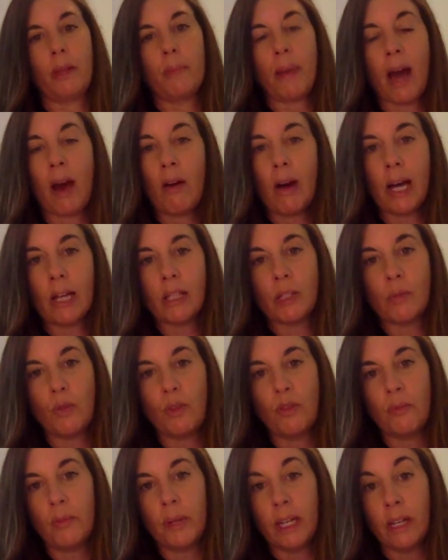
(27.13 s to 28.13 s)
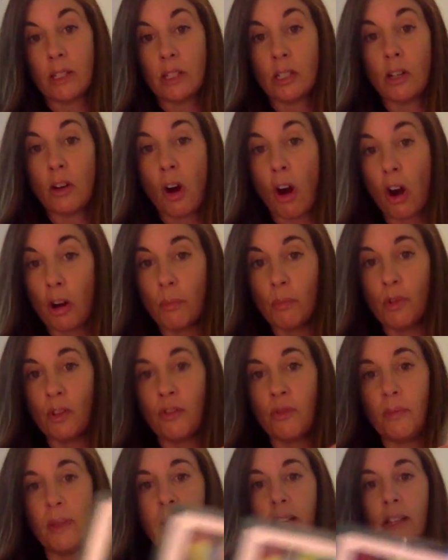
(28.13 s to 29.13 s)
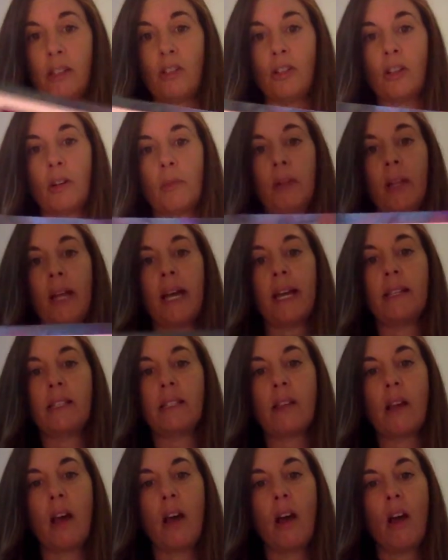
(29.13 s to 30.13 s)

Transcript: The Bauhaus movement is an art movement that took place